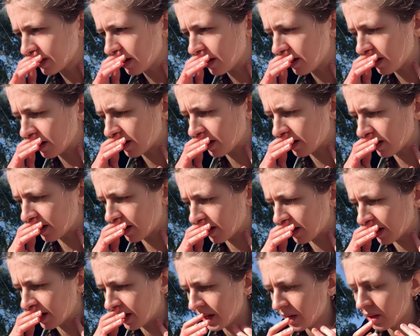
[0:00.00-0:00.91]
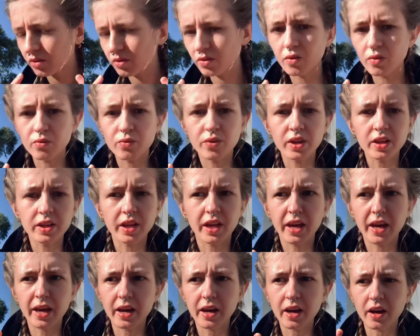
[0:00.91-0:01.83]
uh,
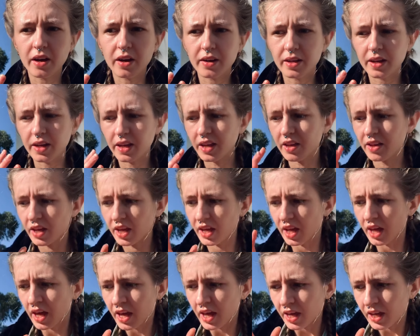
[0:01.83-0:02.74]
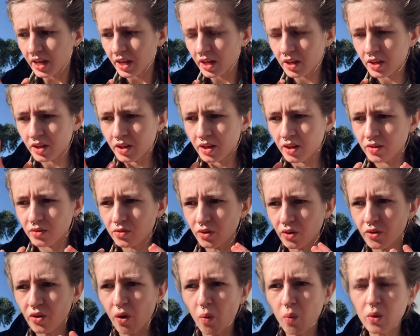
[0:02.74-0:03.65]
really uh,
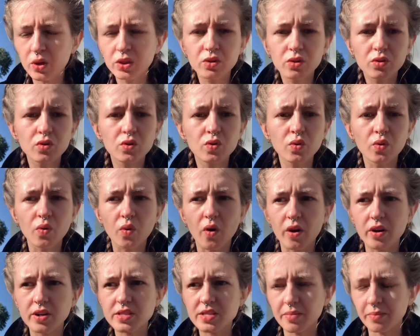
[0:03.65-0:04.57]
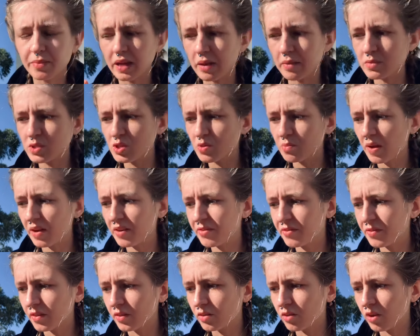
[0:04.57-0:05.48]
don't know what to do or sometimes you may
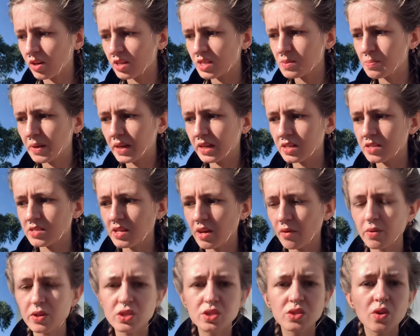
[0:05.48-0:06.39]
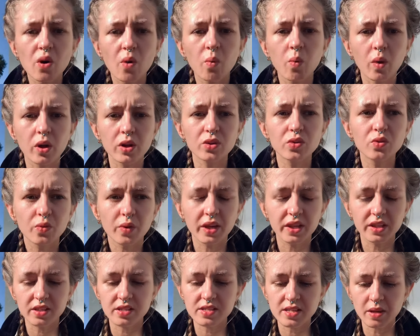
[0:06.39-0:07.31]
feel lost because there is no one
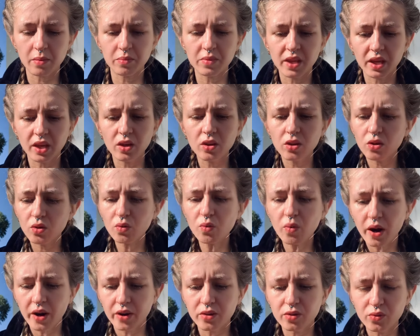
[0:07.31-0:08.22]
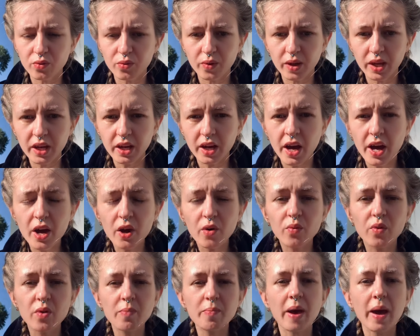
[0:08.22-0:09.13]
doing the same thing you are doing
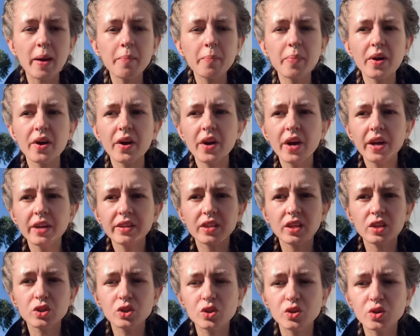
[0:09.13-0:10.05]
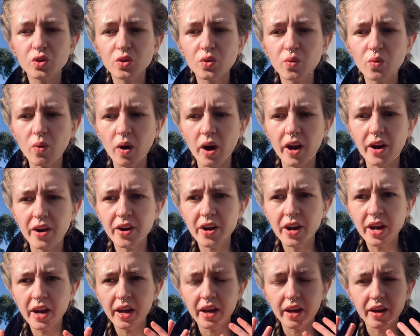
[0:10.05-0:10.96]
remember that you are
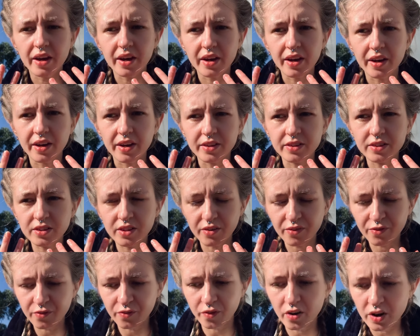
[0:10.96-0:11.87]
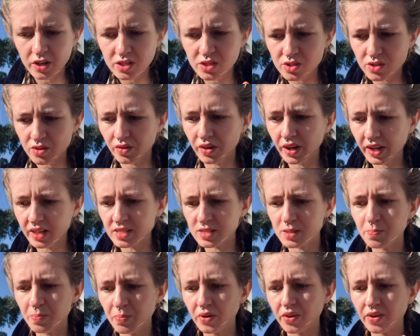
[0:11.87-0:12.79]
uh, the first unique
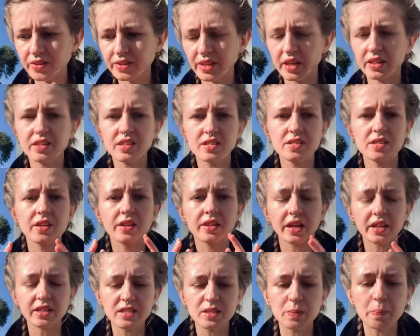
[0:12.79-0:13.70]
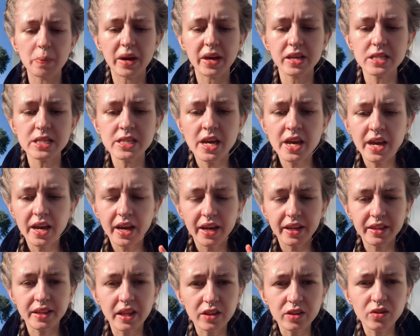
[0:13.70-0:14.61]
spirit that is in that space
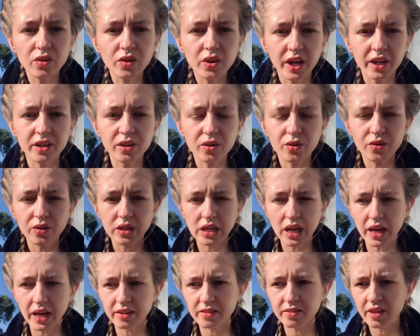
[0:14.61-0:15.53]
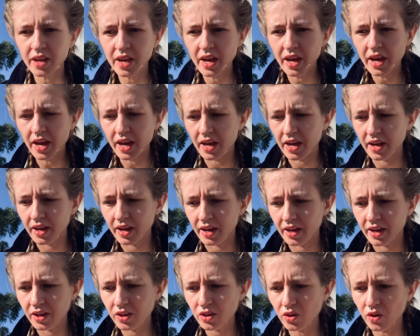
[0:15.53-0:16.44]
and that you can create
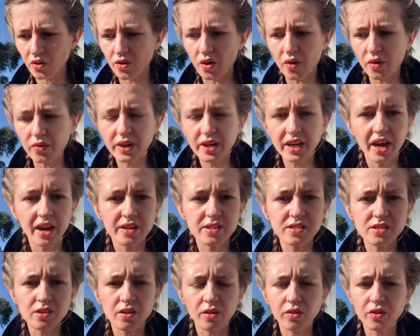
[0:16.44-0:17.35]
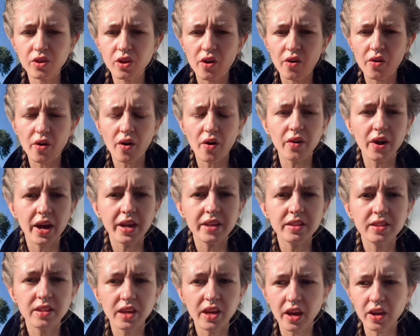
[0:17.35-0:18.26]
uh, your own castle your own
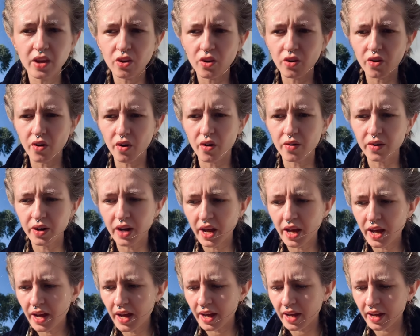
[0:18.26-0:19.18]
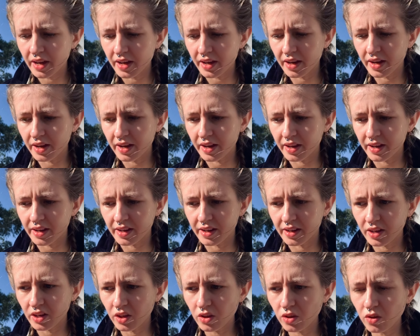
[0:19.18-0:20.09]
idea your own
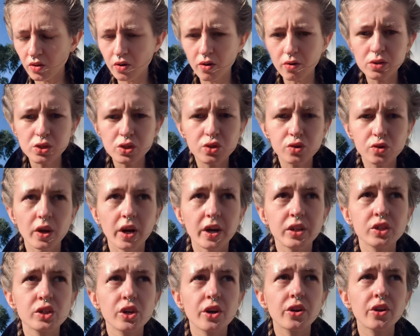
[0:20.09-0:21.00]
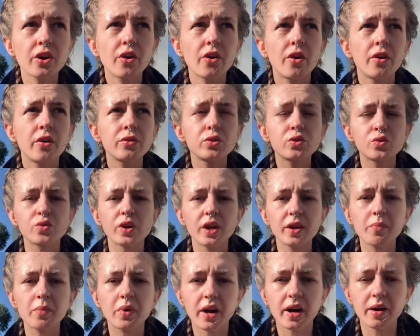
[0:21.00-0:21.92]
uh, you know structure your own
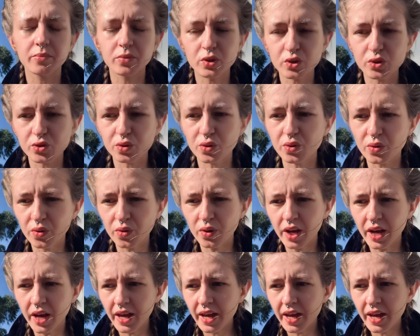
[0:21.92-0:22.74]
dream come true